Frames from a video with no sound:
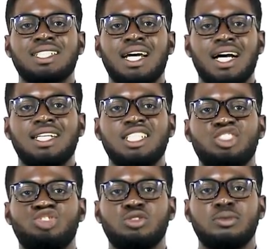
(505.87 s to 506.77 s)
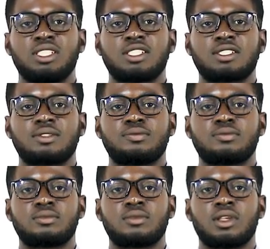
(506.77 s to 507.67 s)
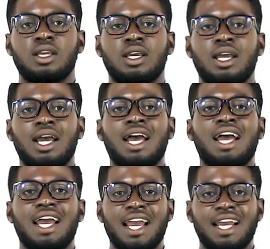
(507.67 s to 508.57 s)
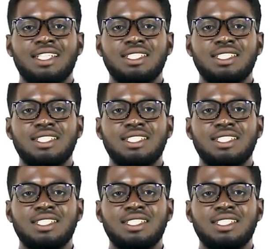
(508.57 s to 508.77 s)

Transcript: and measuring equipment and instruments.